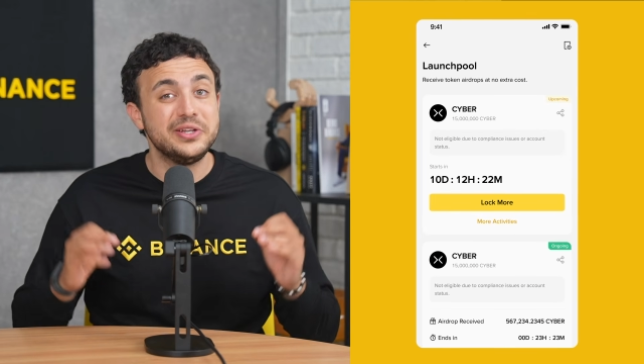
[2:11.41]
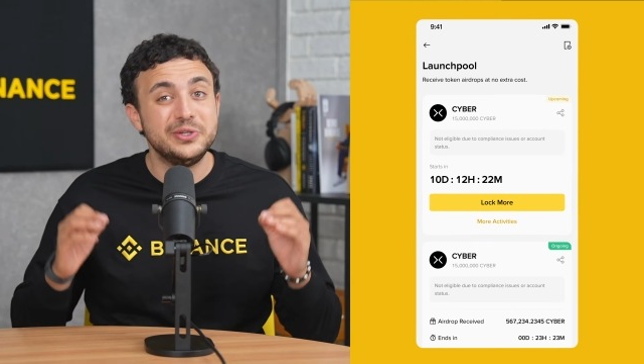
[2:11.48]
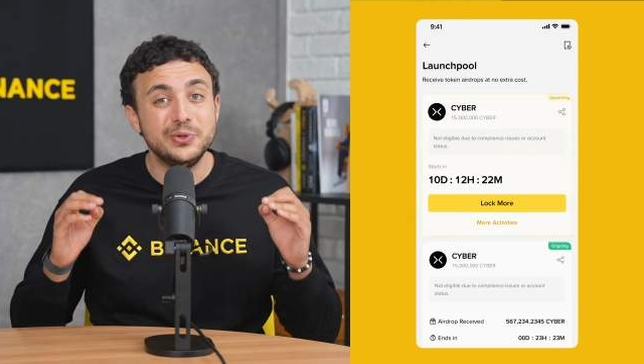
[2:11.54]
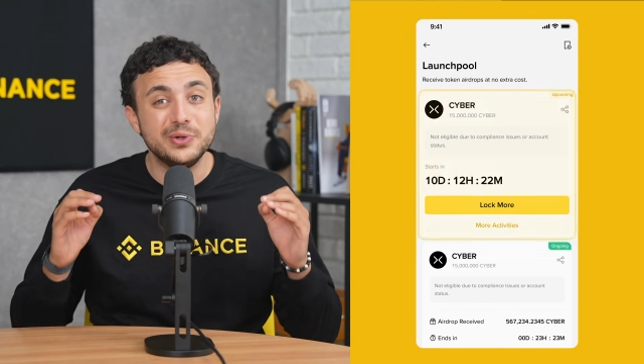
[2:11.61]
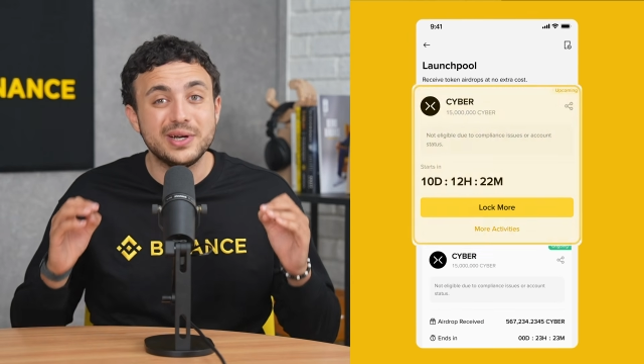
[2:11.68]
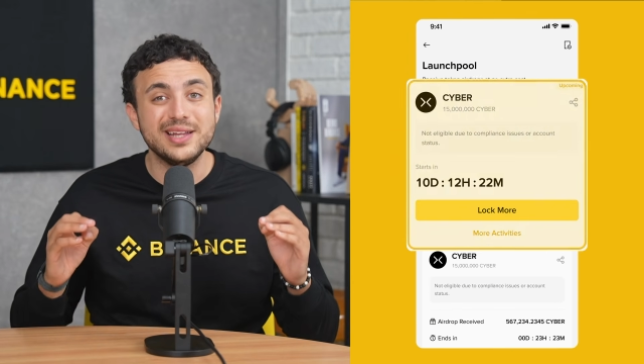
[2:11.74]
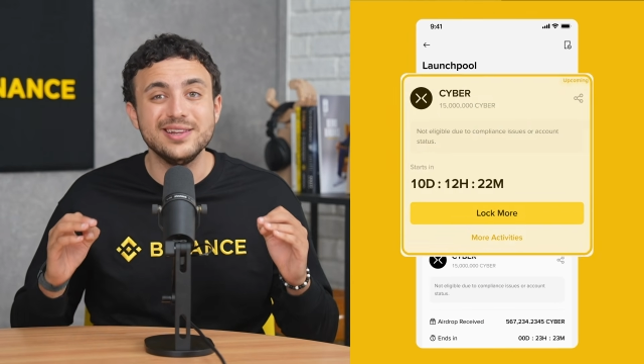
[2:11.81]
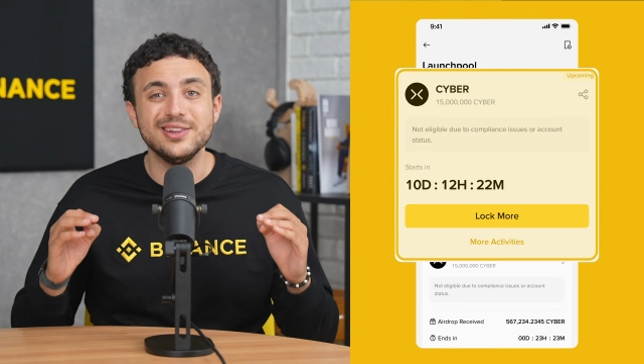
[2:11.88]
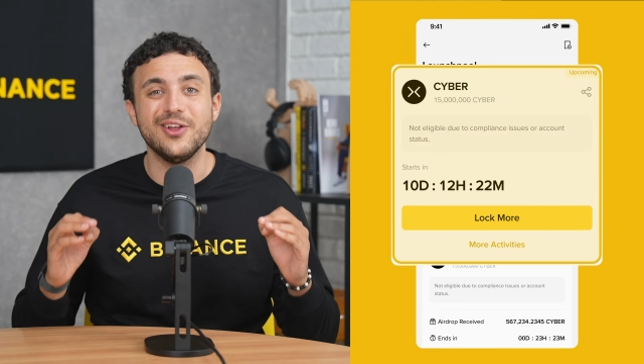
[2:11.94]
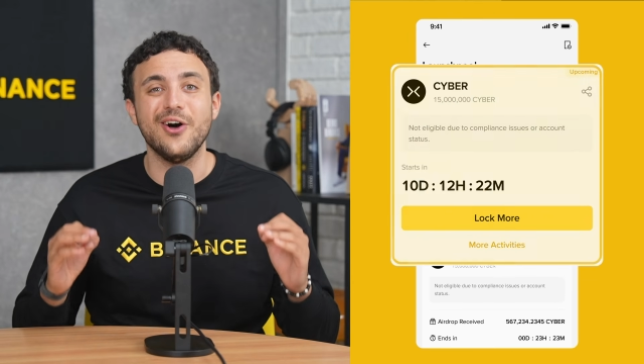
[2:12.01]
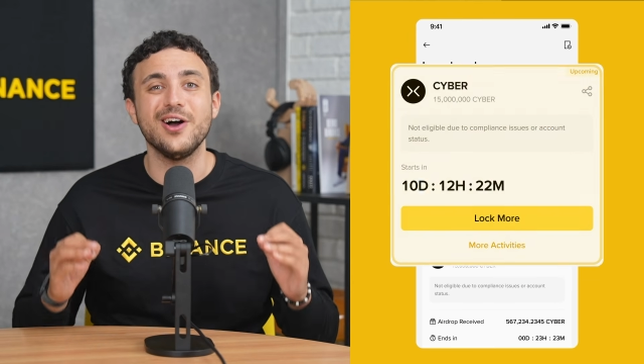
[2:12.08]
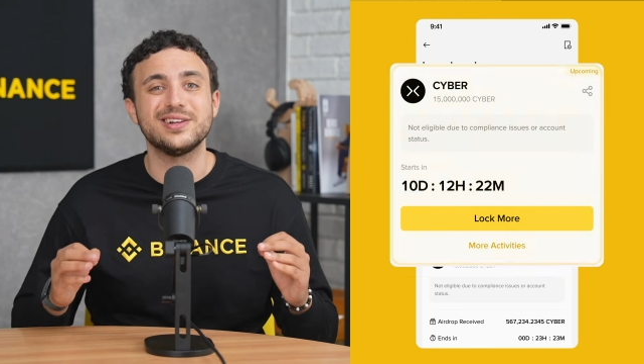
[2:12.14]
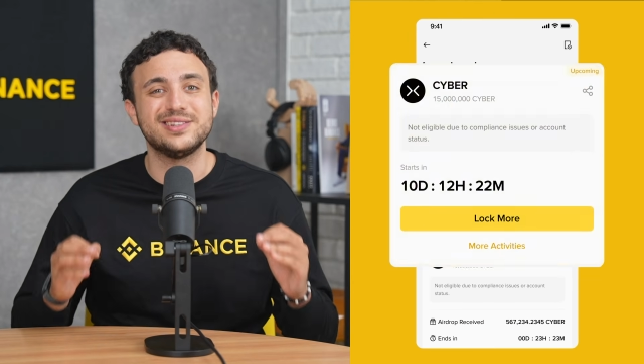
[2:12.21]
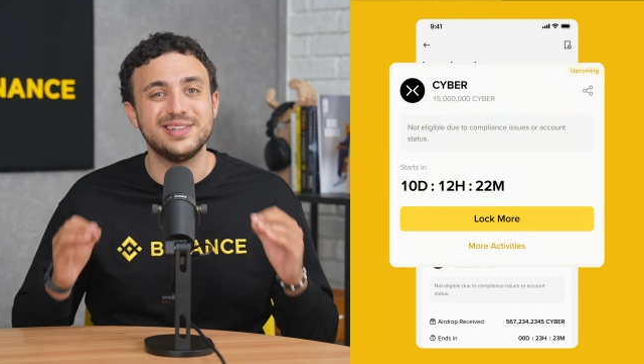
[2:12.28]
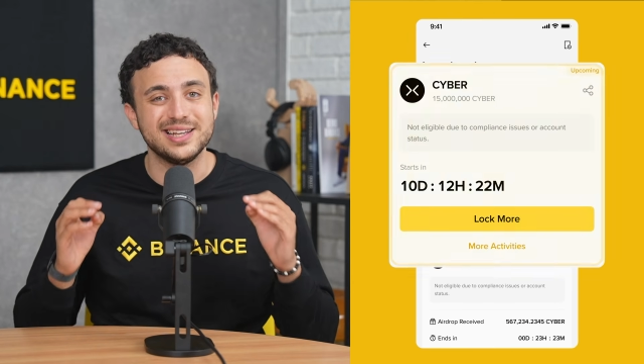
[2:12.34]
you can
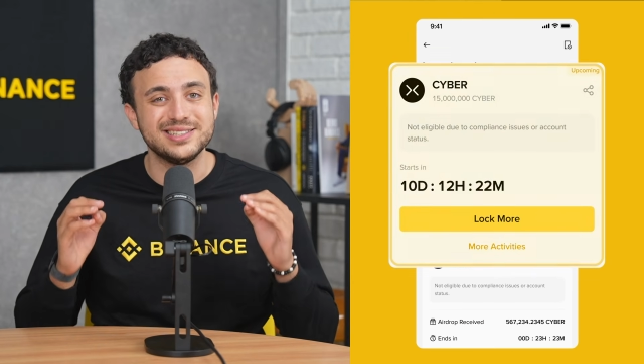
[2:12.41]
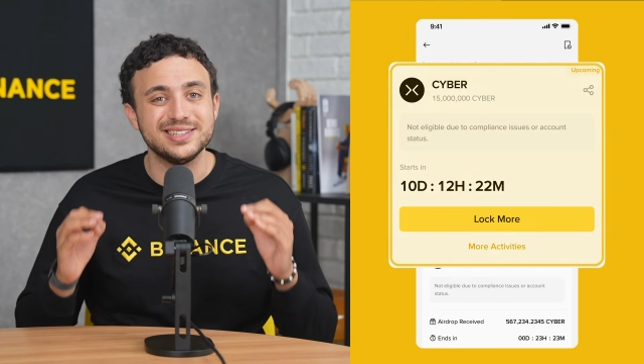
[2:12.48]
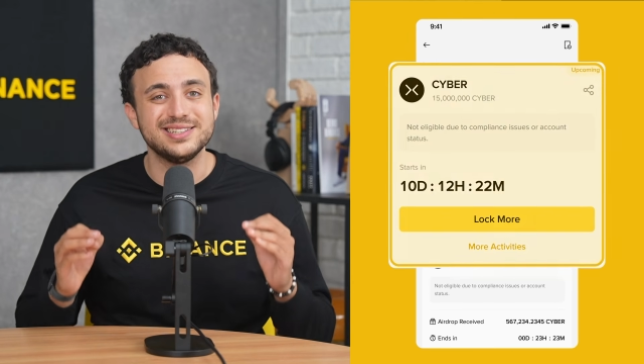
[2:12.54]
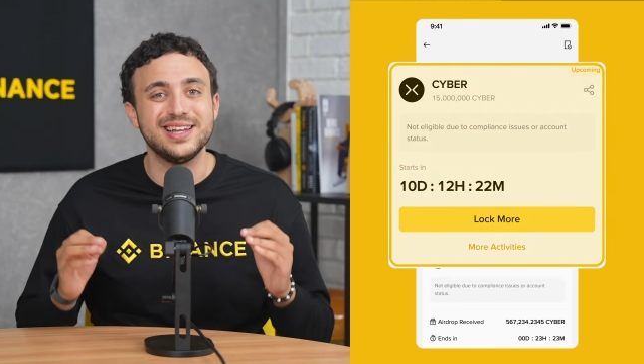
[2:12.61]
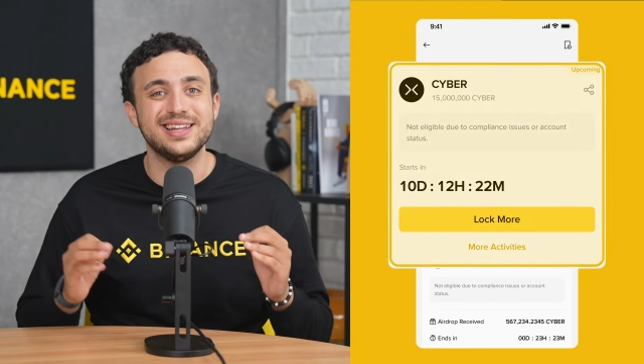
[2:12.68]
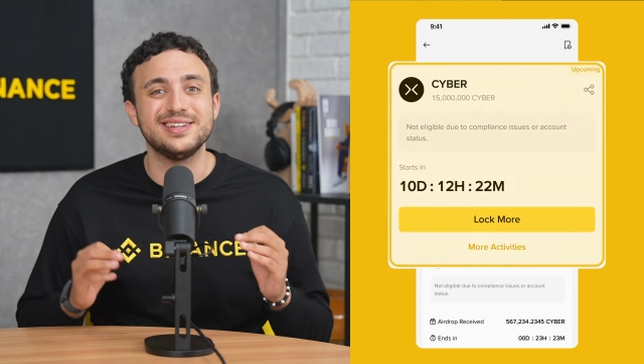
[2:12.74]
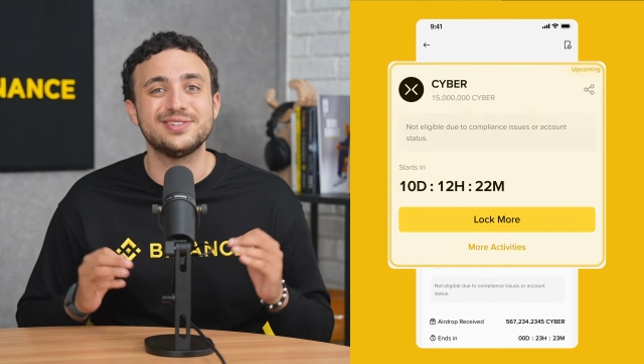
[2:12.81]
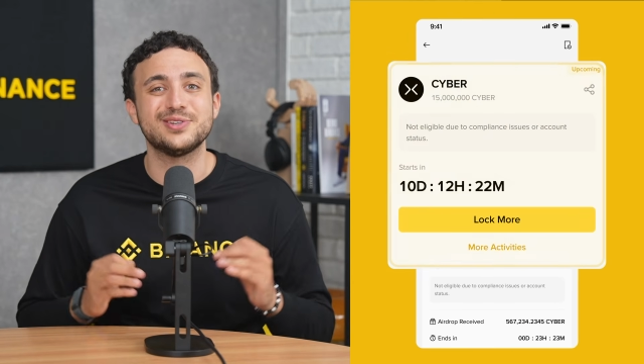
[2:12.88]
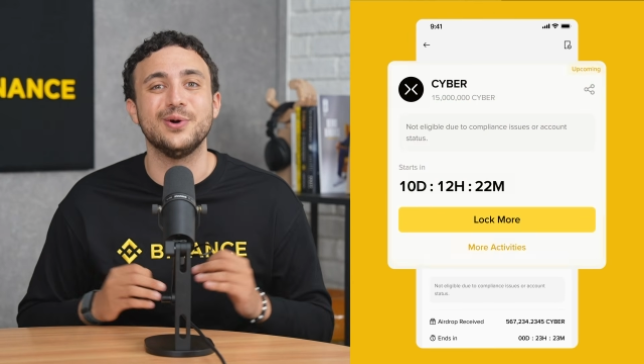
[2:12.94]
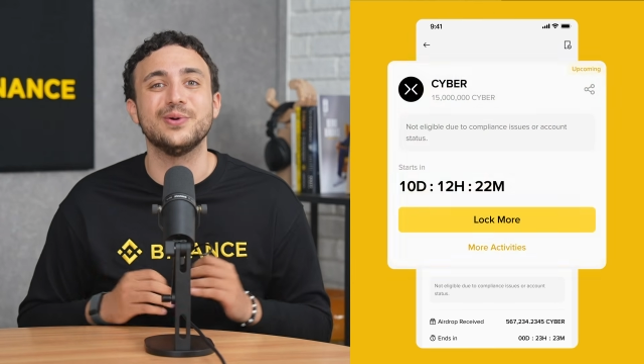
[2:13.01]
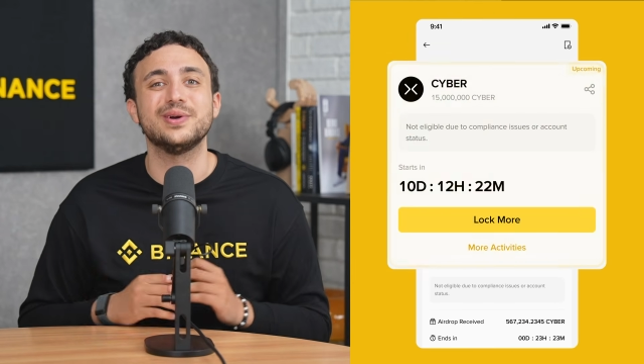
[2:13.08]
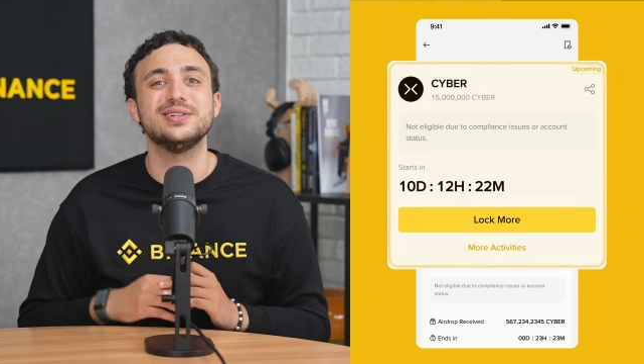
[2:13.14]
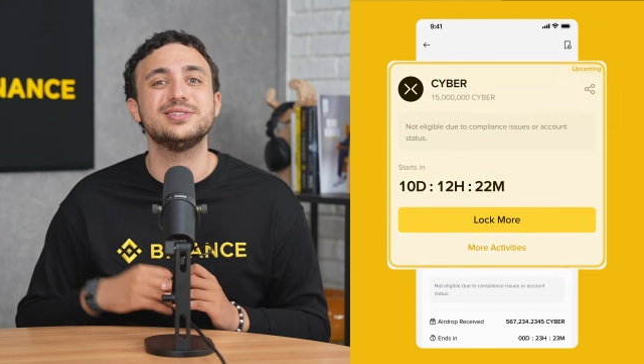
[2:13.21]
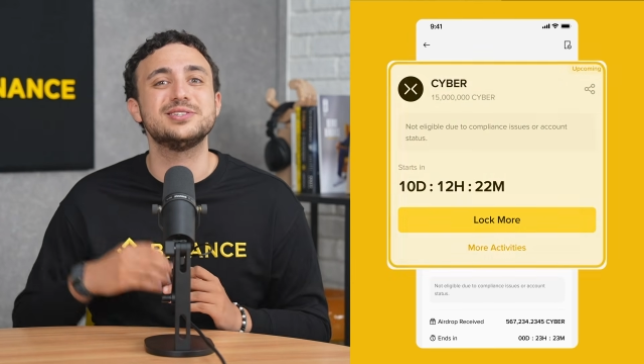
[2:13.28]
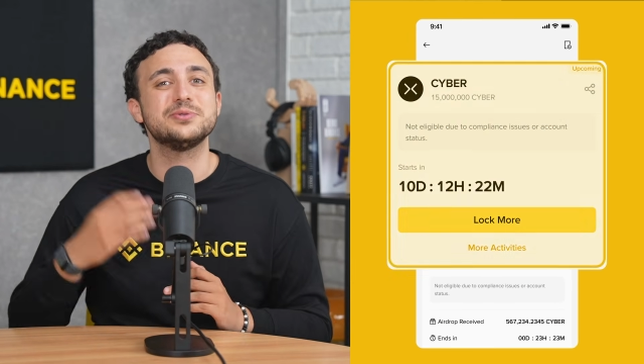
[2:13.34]
lock designated
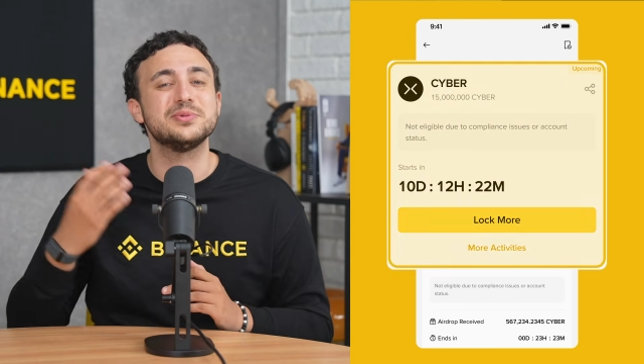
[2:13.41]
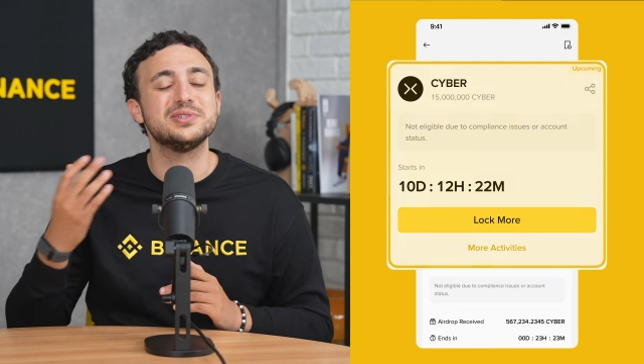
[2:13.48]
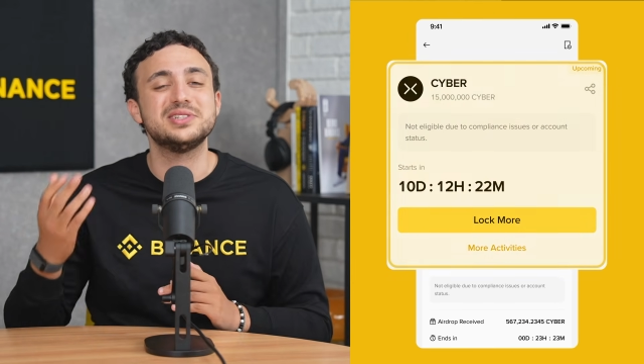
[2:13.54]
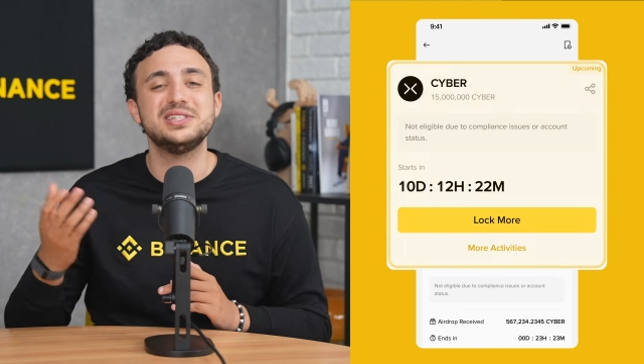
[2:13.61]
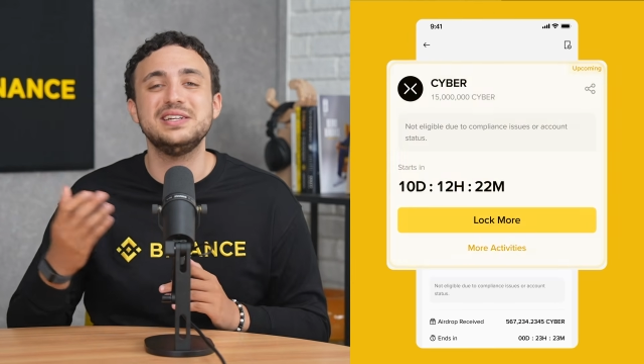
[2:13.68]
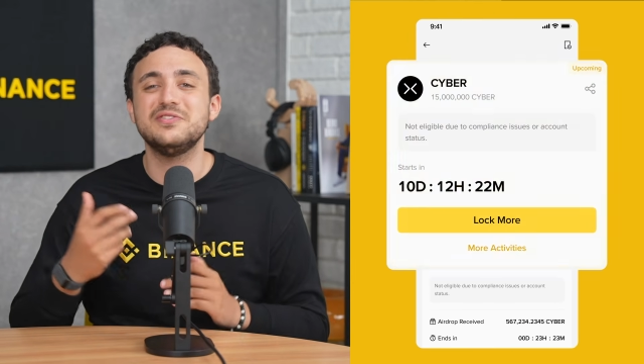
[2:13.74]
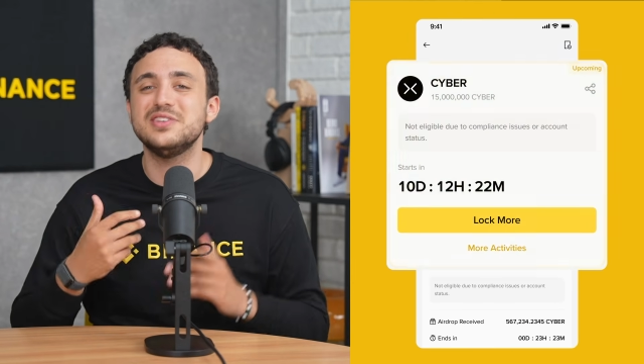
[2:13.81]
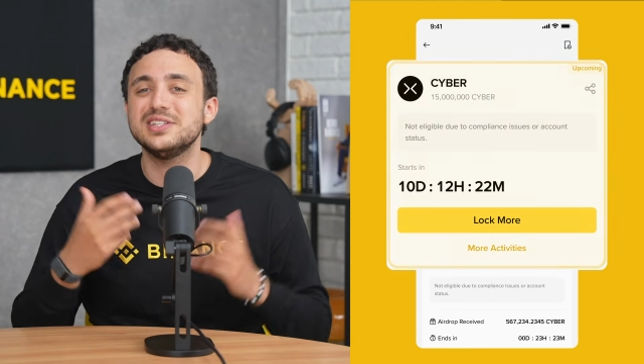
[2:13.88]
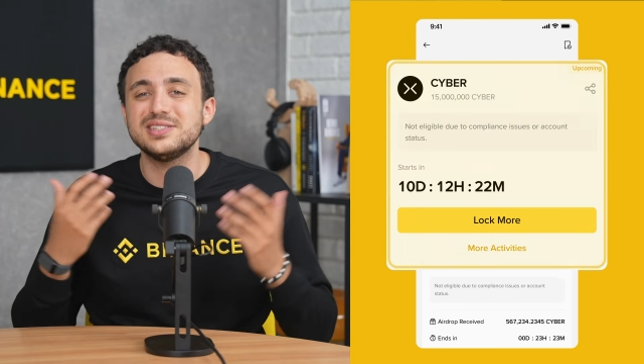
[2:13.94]
tokens to receive